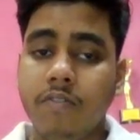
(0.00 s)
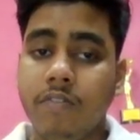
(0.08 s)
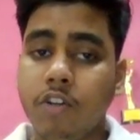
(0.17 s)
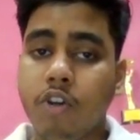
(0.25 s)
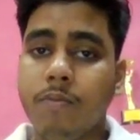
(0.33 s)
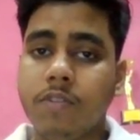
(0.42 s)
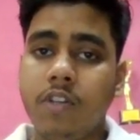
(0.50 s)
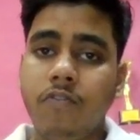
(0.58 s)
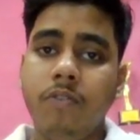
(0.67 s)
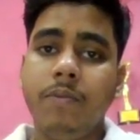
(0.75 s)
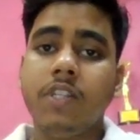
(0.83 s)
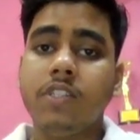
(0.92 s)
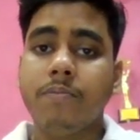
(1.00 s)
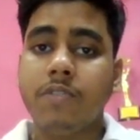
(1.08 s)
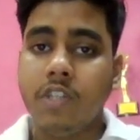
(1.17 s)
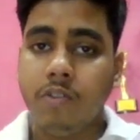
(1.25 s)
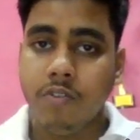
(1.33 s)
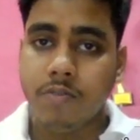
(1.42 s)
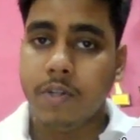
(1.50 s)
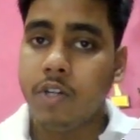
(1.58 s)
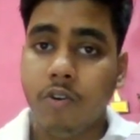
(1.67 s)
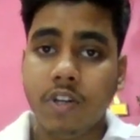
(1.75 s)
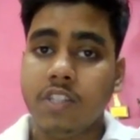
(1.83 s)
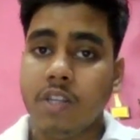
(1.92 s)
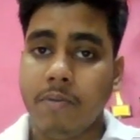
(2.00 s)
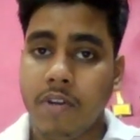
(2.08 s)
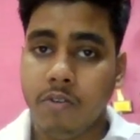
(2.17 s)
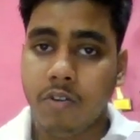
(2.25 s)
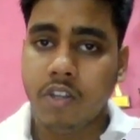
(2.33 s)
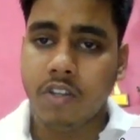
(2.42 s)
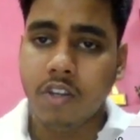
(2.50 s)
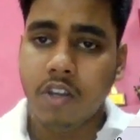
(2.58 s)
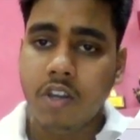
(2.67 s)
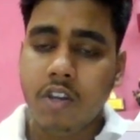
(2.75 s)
1 comma 3 will be a subsequence but not a subarray. Okay,